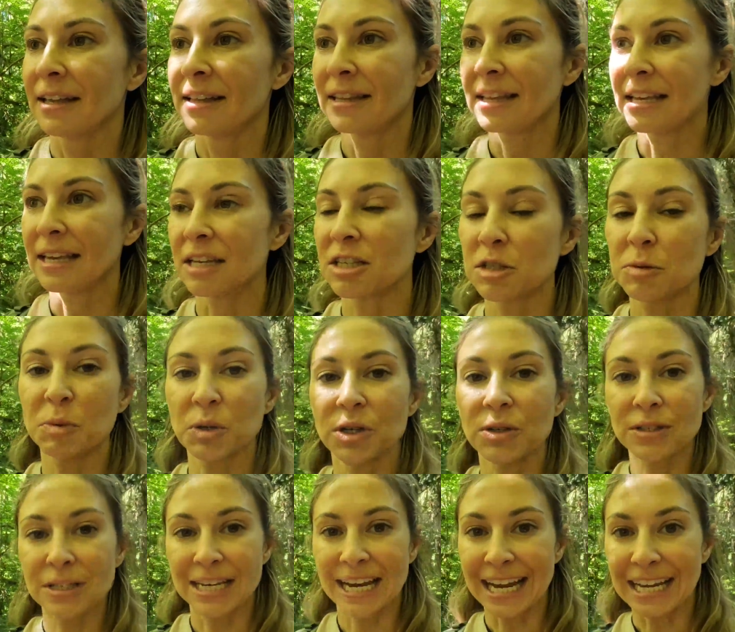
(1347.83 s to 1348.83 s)
the
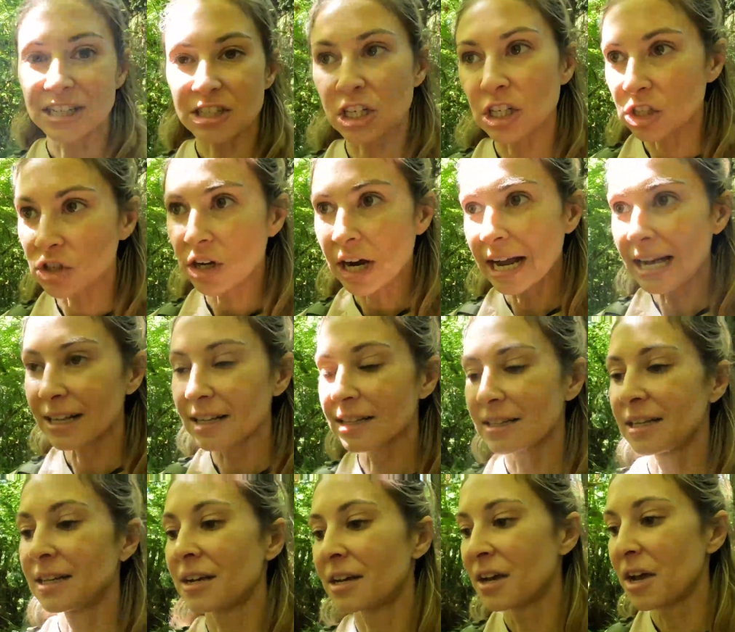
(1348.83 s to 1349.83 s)
Spruce Nature Trail.
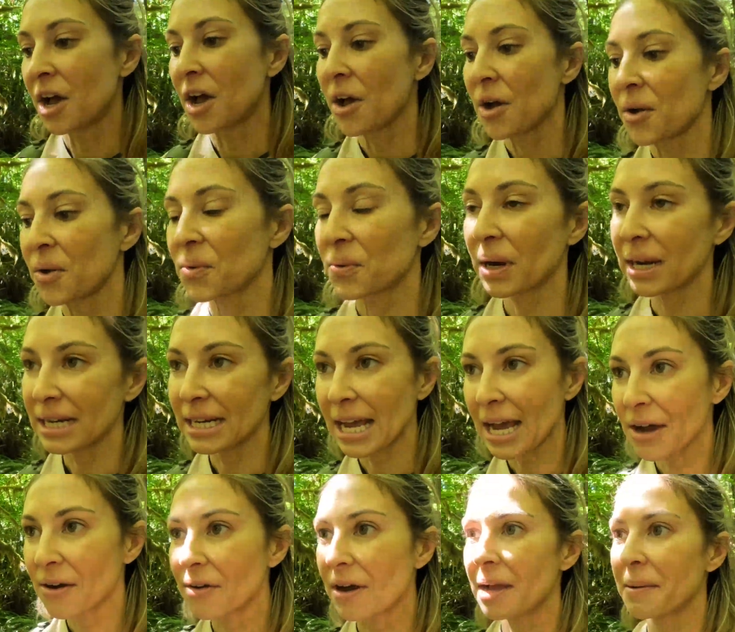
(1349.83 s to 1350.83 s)
Right
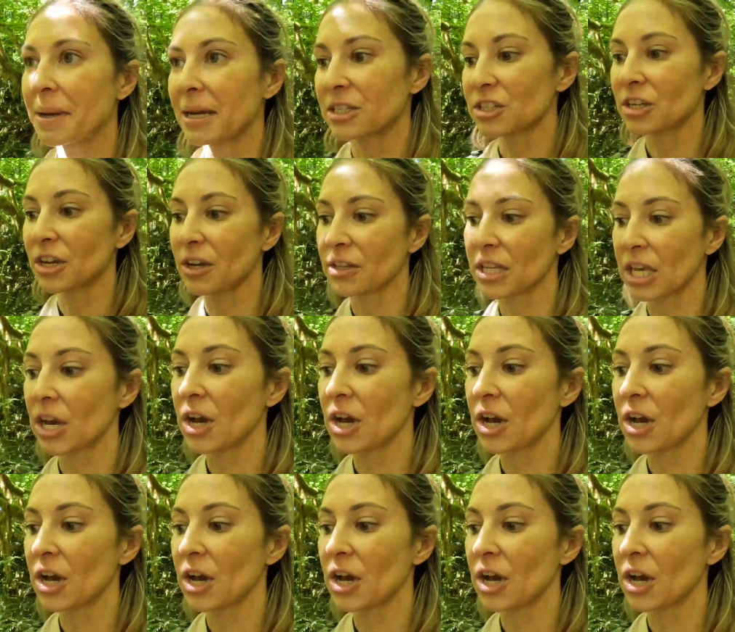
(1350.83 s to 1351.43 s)
now I'm actually on the